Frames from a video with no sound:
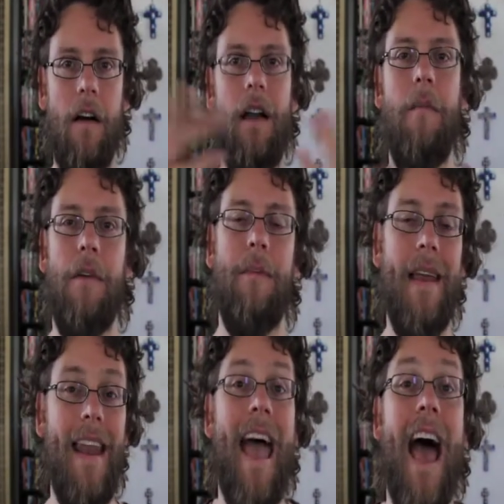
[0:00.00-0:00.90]
Come with
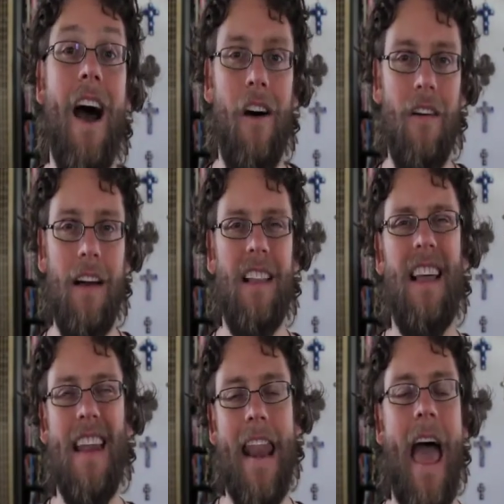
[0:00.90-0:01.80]
me now.
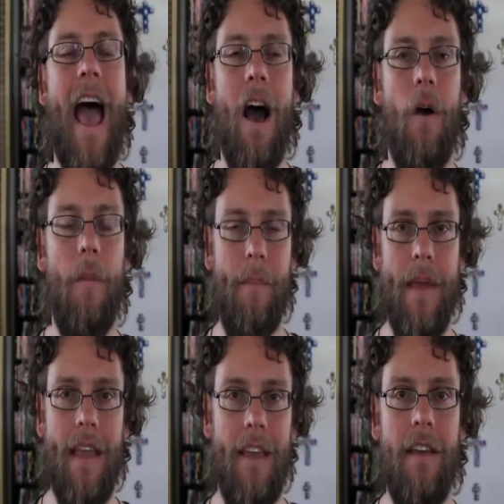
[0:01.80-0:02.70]
Let now
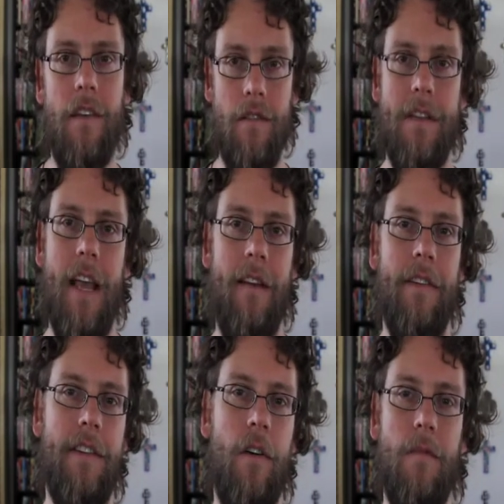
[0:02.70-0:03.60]
be your Day of
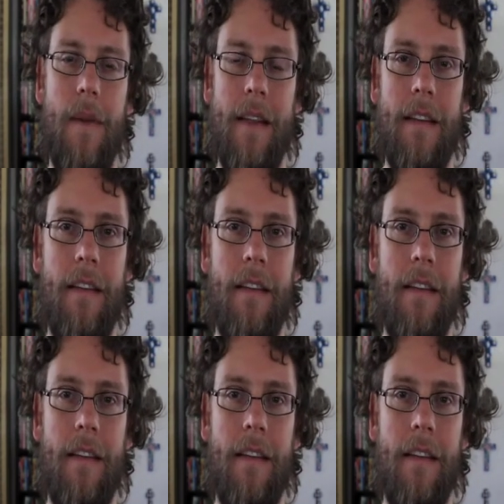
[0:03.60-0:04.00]
Atonement.